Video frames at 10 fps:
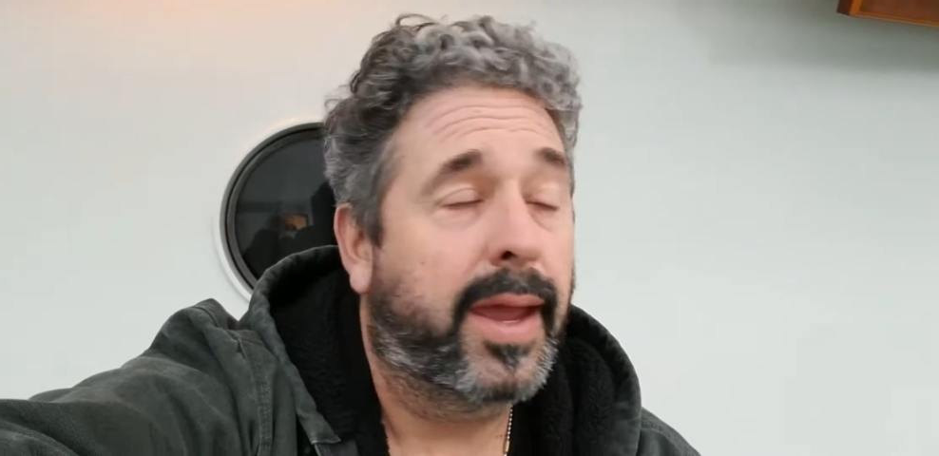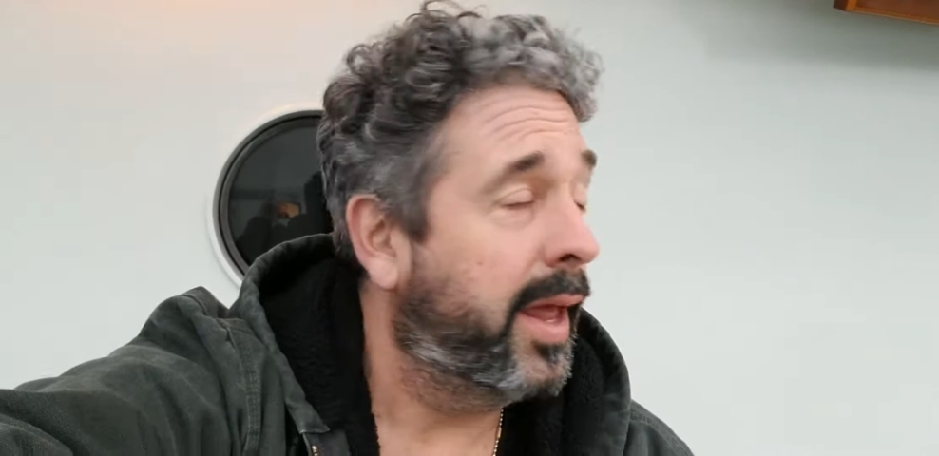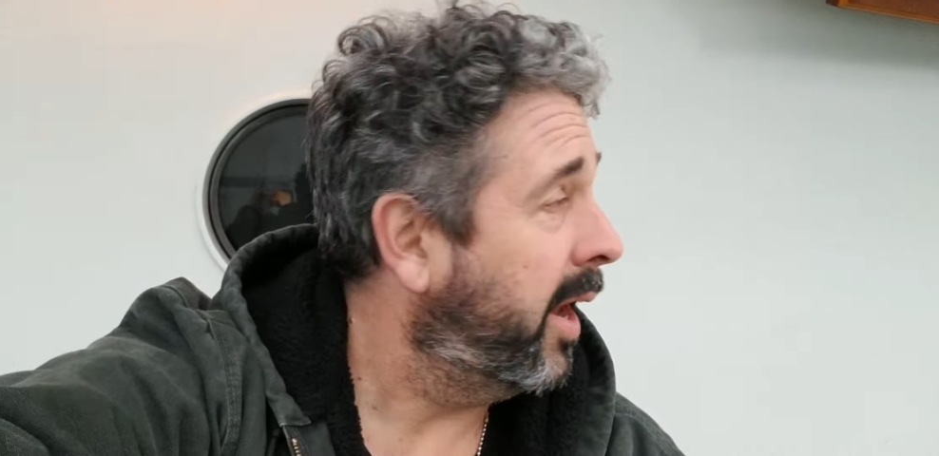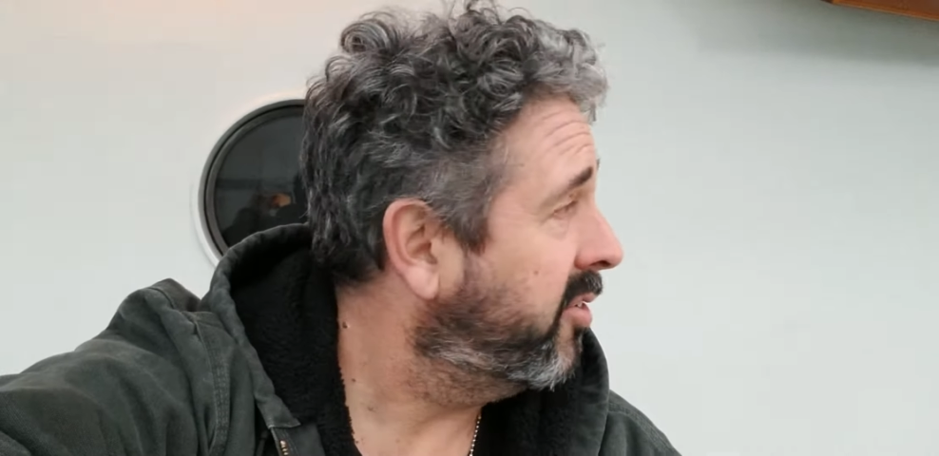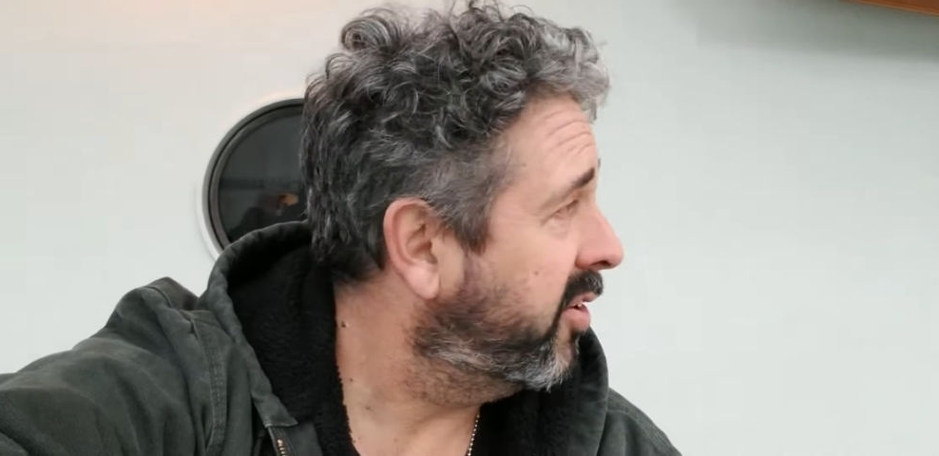
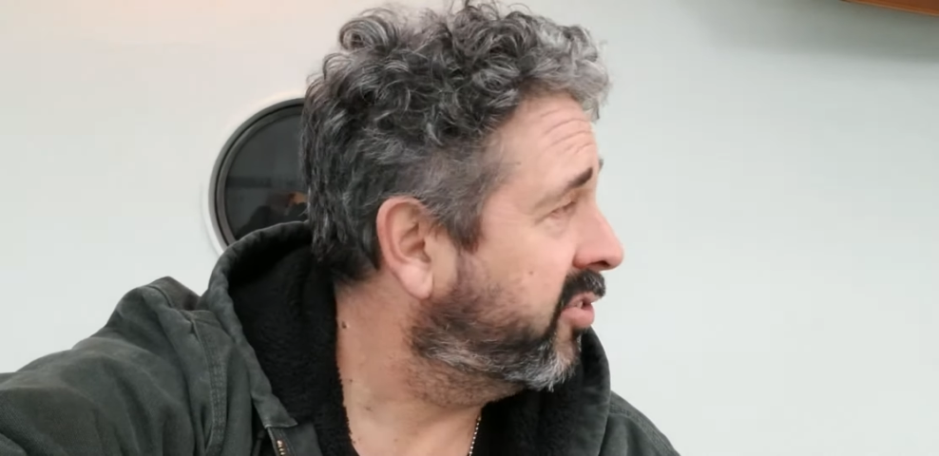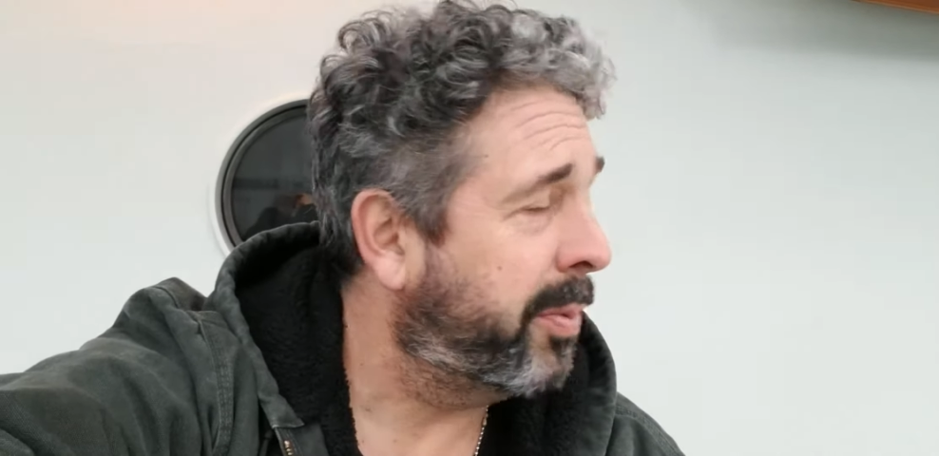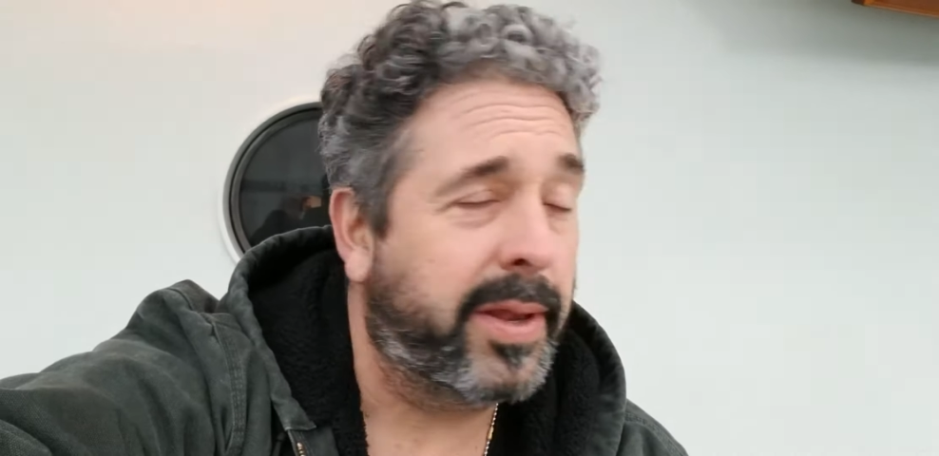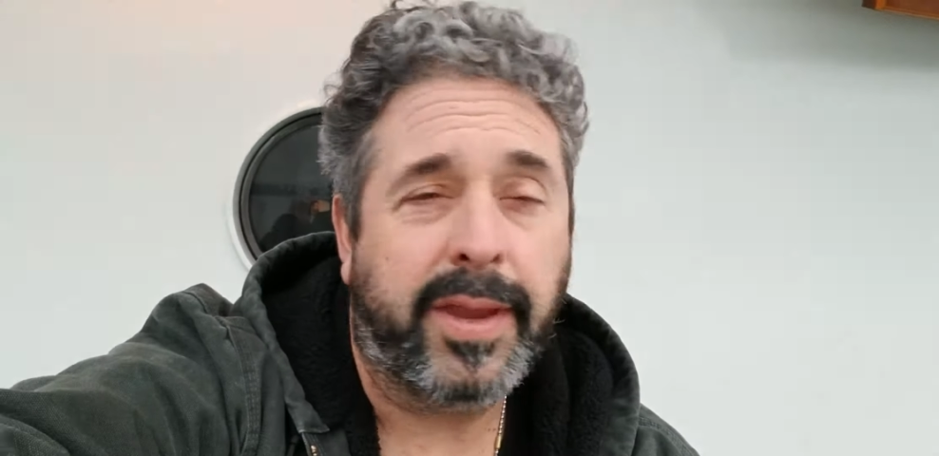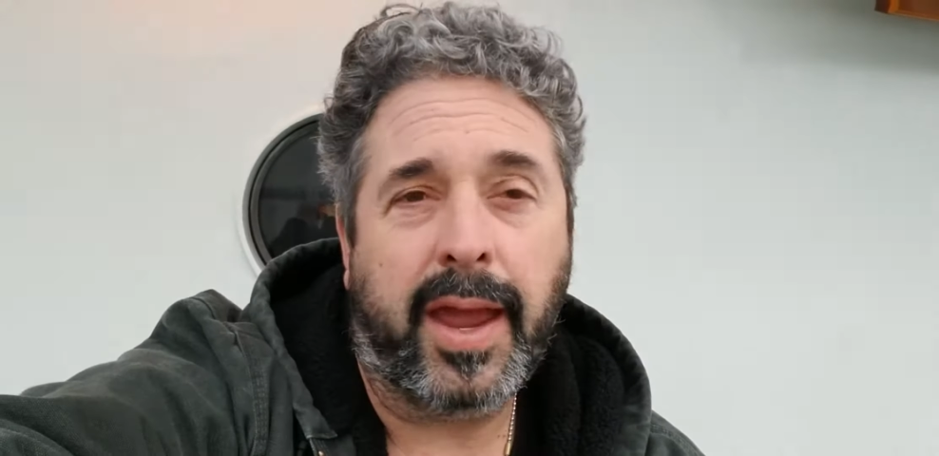And I just spent the